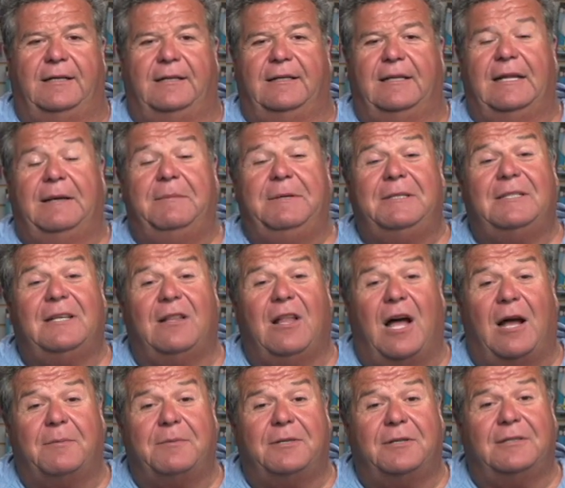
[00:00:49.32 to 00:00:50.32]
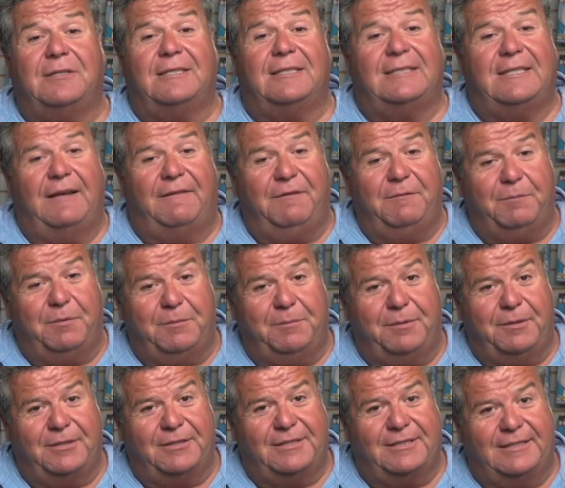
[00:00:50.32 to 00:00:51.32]
Limits of lobsters is 7 per
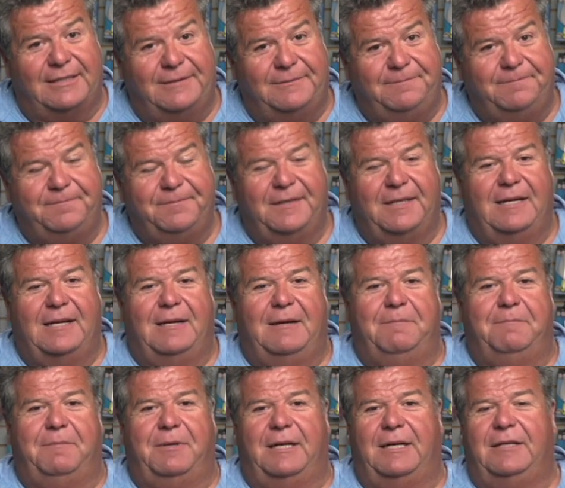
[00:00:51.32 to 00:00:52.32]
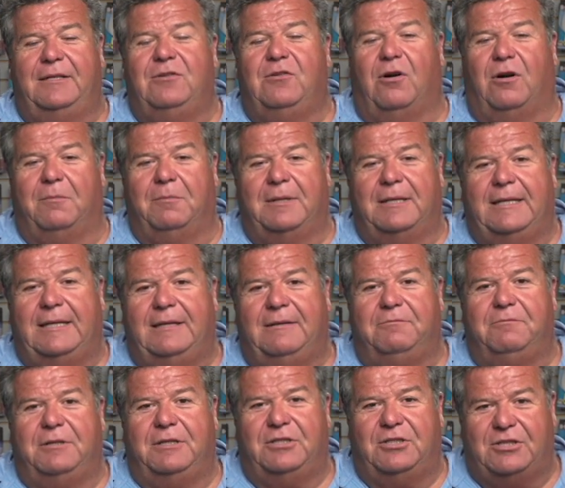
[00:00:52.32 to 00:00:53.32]
person, but normally
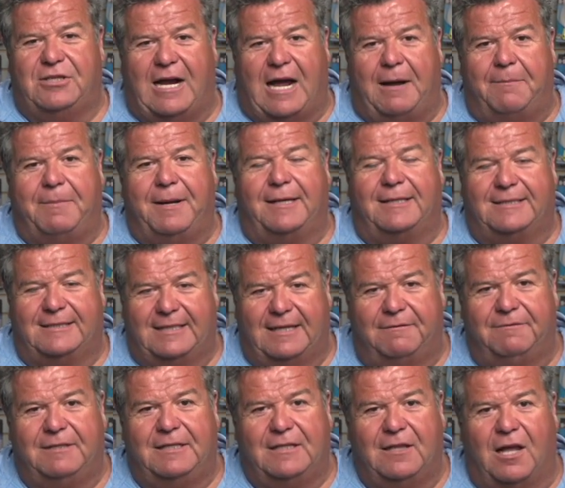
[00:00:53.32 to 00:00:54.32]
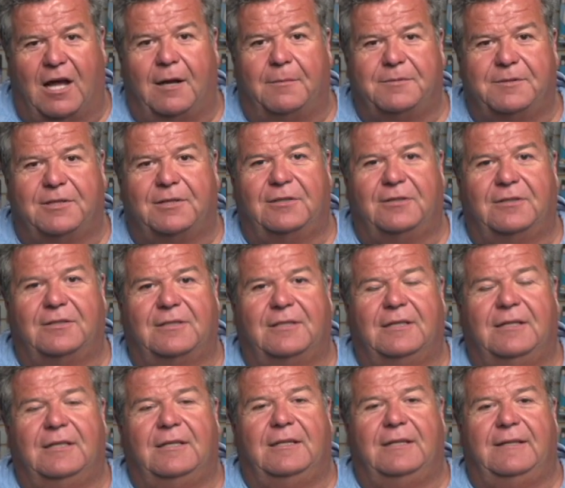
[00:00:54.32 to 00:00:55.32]
we stop at 70 lobsters,
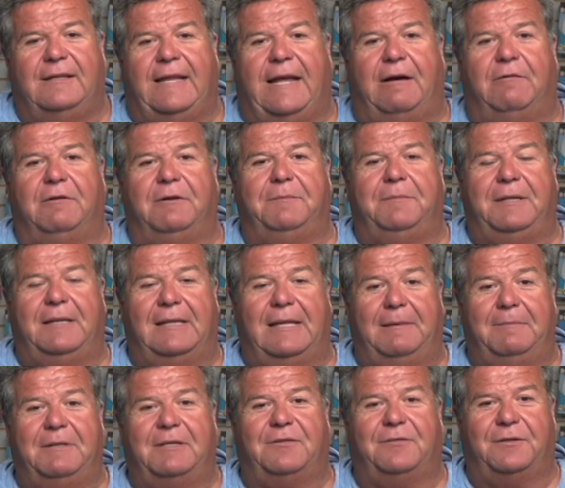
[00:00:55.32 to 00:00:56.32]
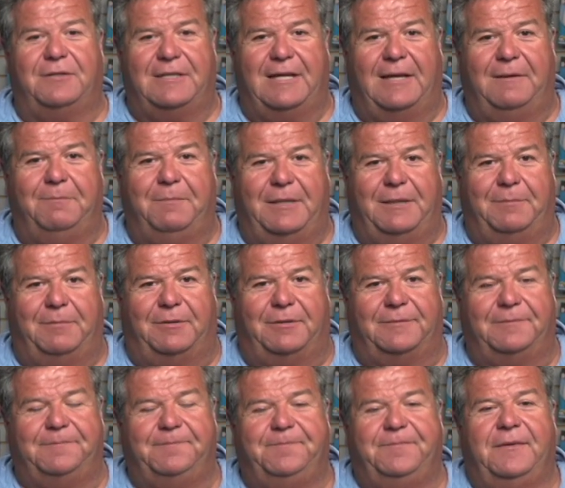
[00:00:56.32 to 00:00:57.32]
and that would be limits for 10
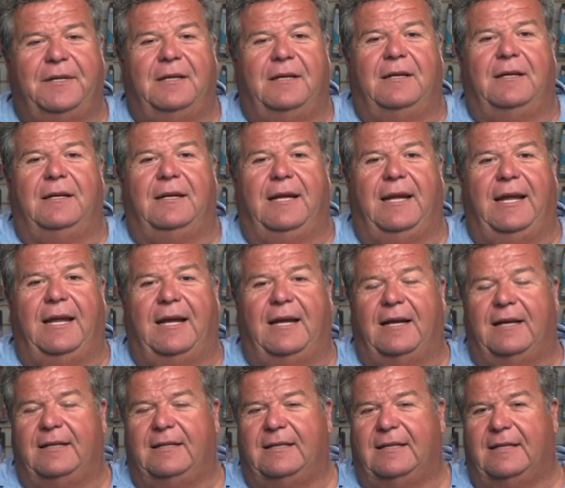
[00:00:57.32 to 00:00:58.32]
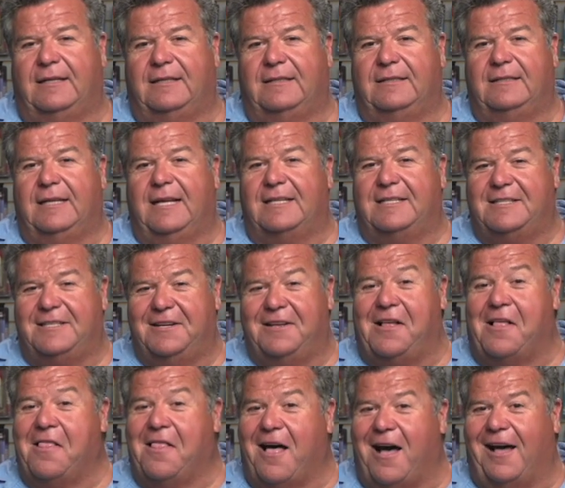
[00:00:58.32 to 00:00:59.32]
people. And that's
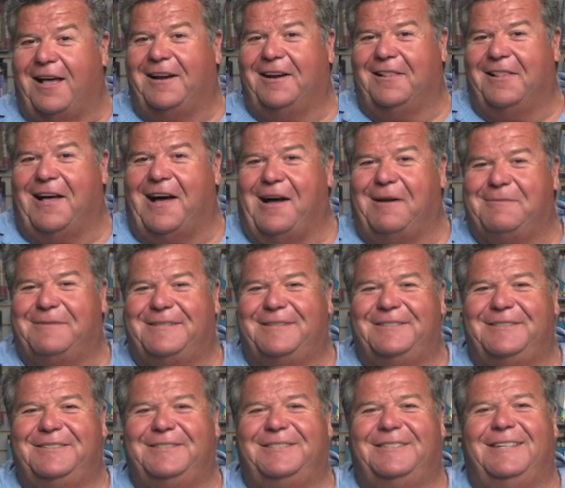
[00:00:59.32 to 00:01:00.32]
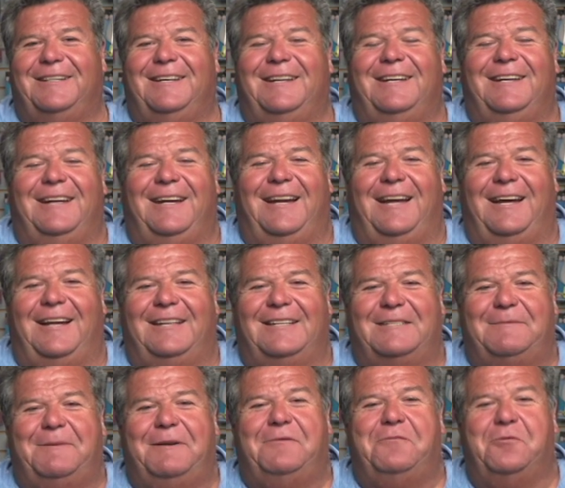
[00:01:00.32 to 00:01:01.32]
still a lot of lobsters. And
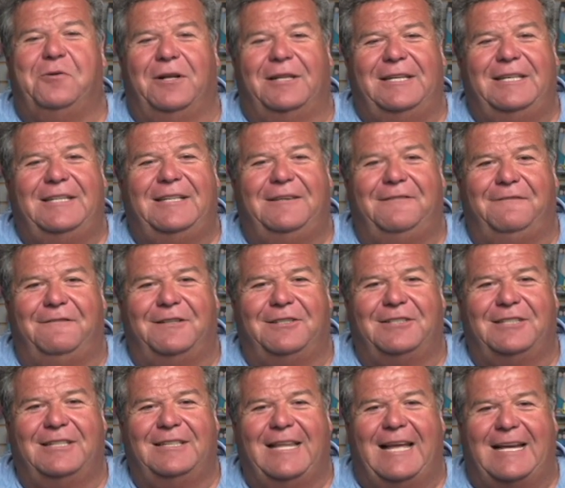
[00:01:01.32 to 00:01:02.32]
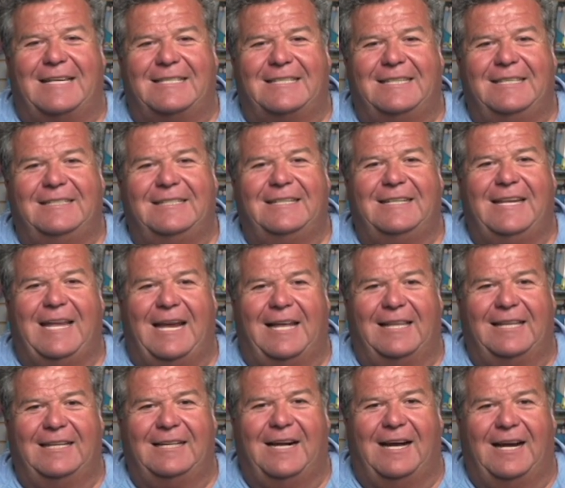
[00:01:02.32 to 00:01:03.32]
it's been really good fishing last season to
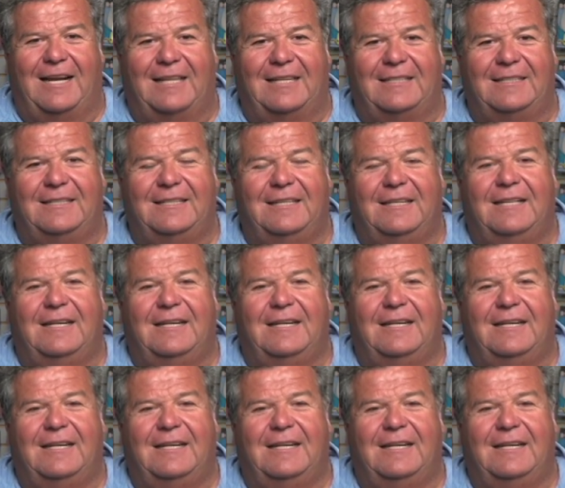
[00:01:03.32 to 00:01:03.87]
Catalina Island.